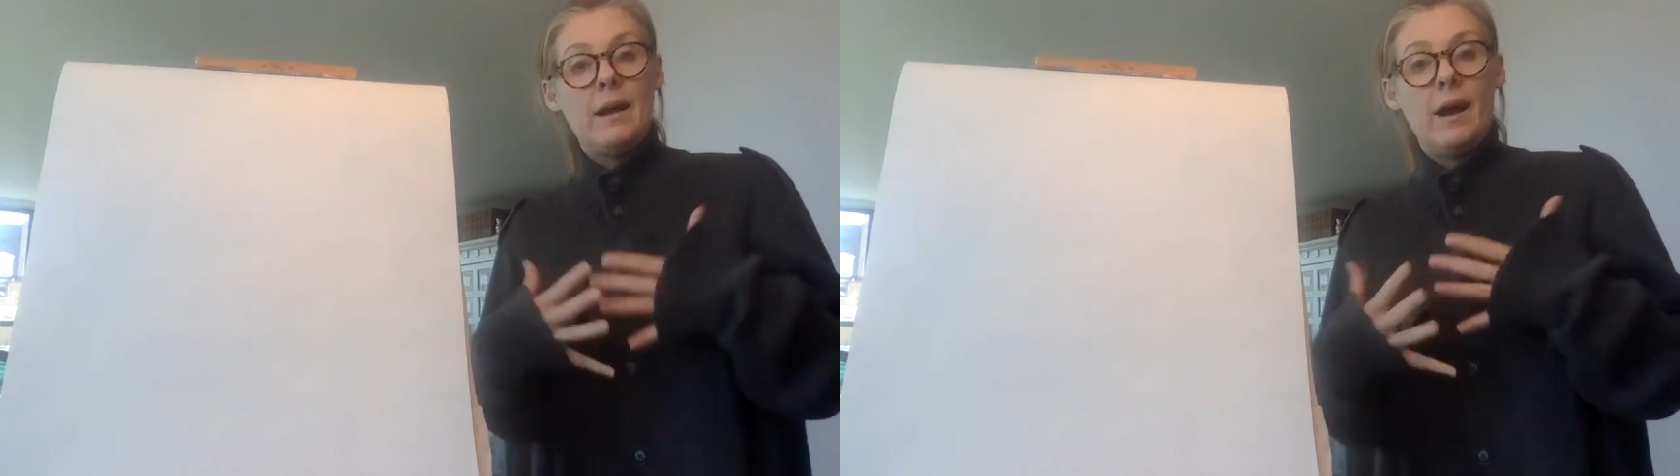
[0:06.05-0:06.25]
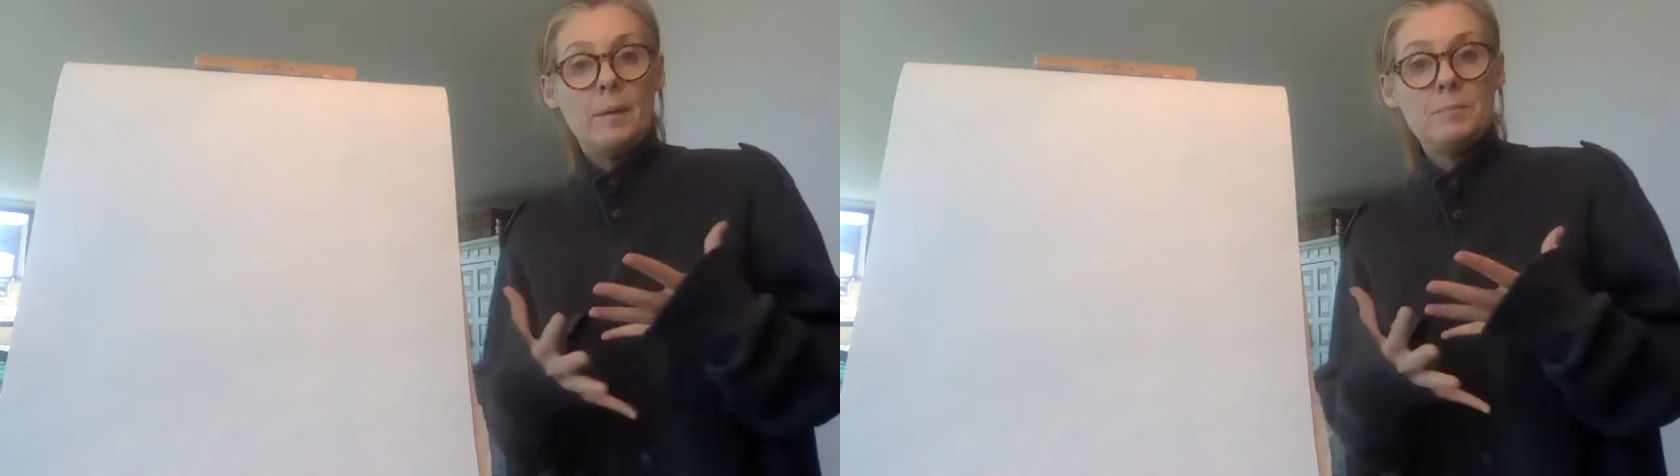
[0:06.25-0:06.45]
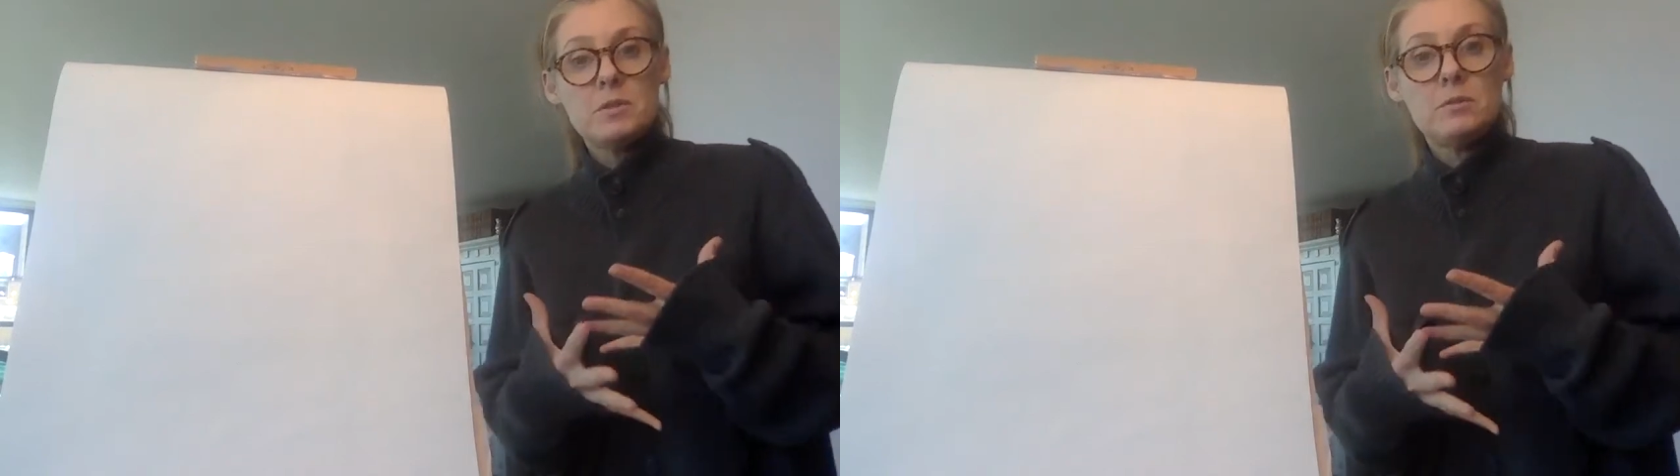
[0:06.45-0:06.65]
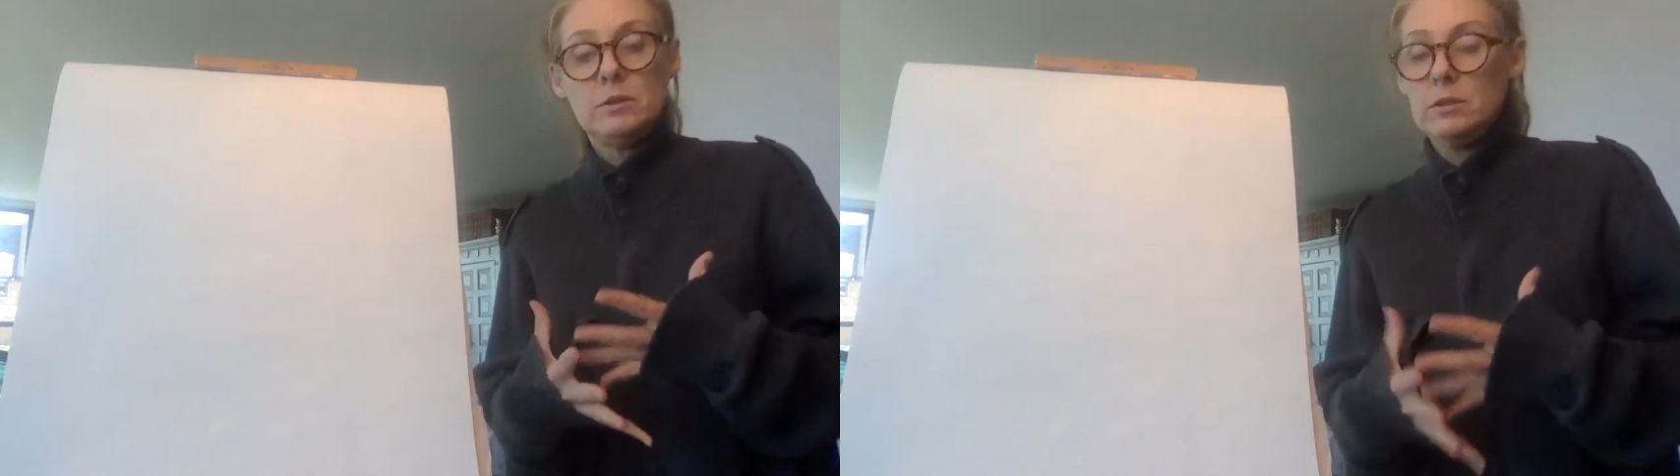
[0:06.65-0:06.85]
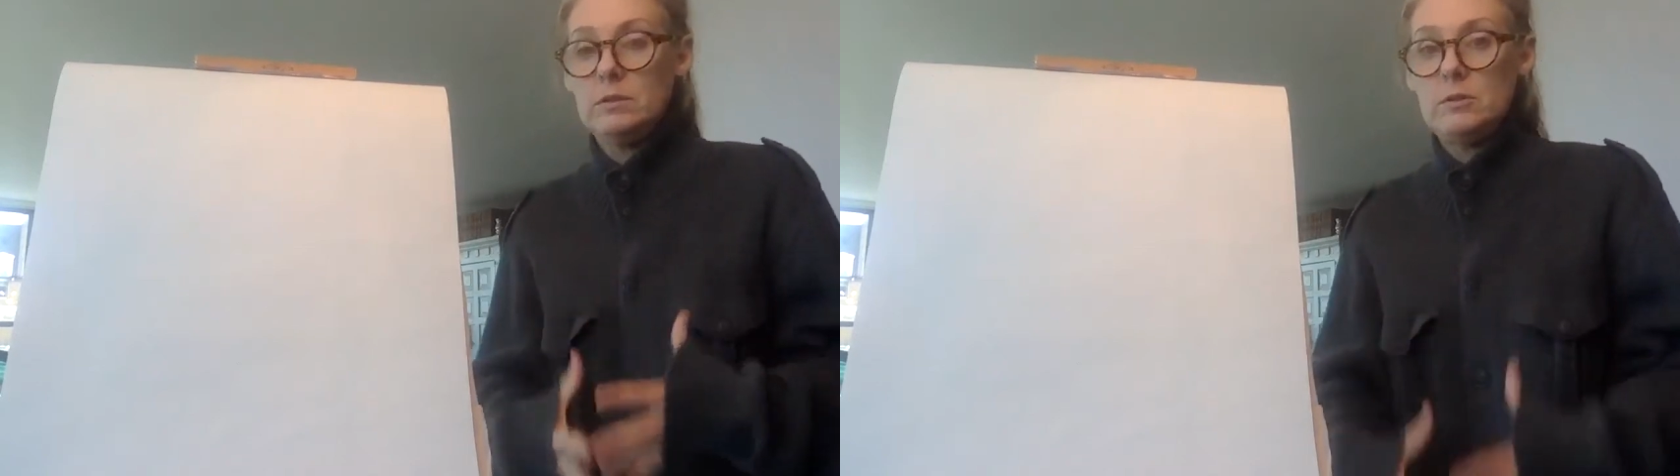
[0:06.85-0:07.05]
optical
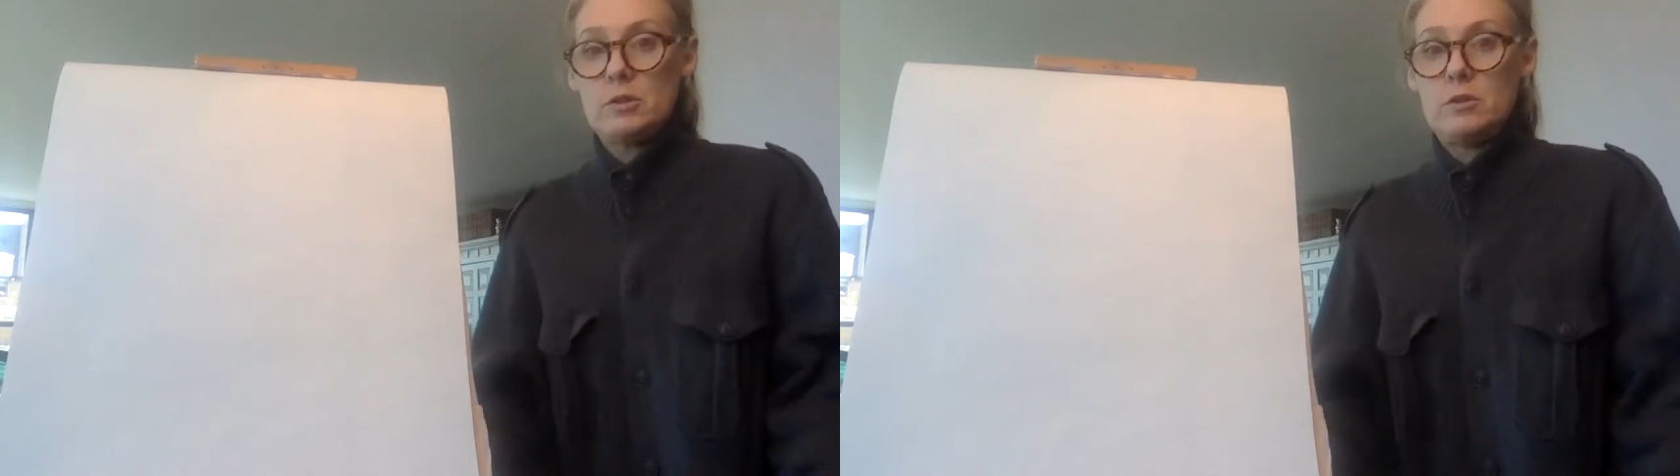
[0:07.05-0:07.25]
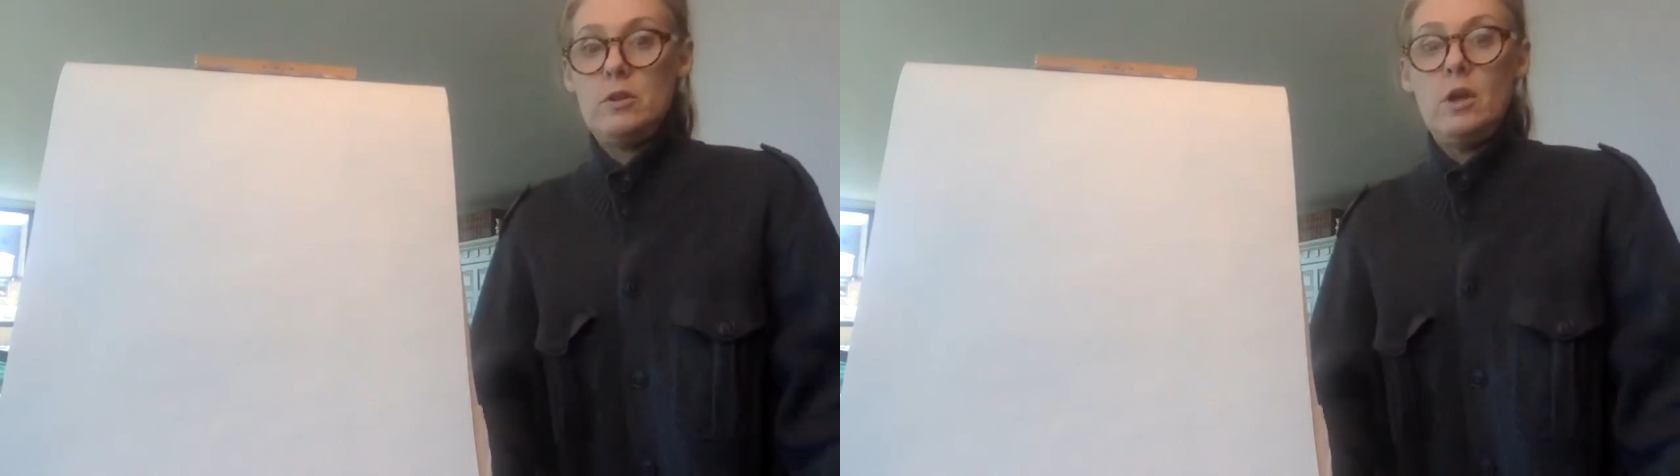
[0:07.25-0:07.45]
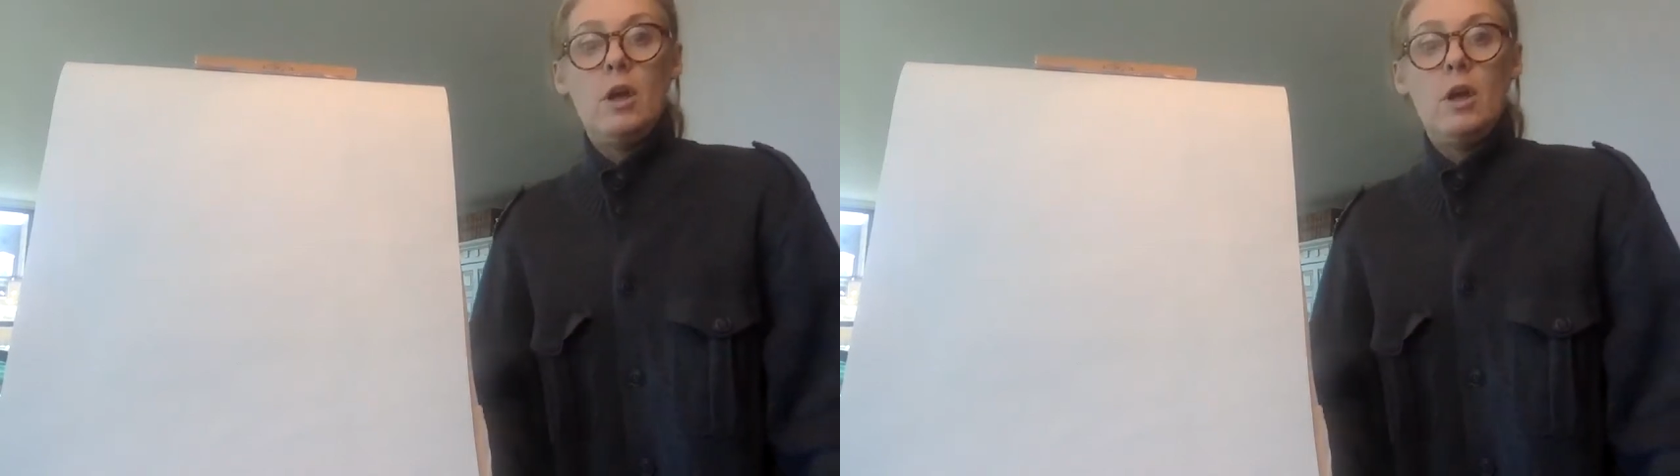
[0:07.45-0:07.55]
illusion